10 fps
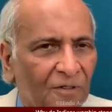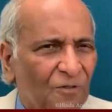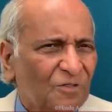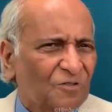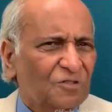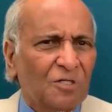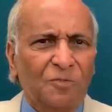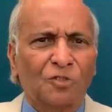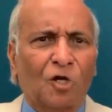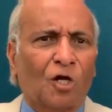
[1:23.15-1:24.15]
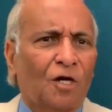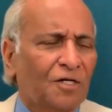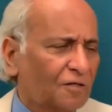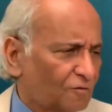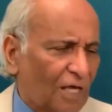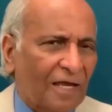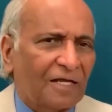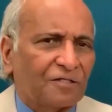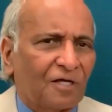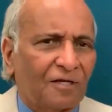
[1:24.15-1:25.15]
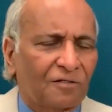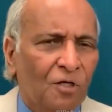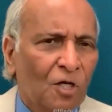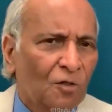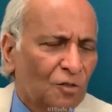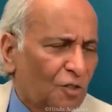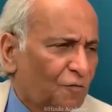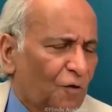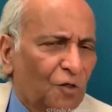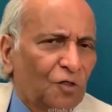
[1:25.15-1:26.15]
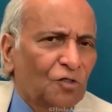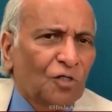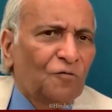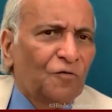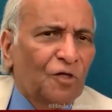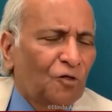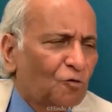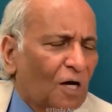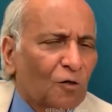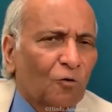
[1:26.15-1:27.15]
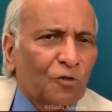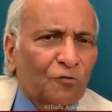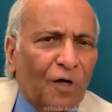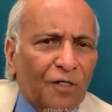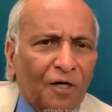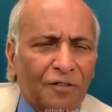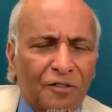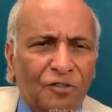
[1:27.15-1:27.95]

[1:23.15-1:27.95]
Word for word: He says, still, Mr. Lakhani, I get challenged. The infinity is infinite. You can't call it finite.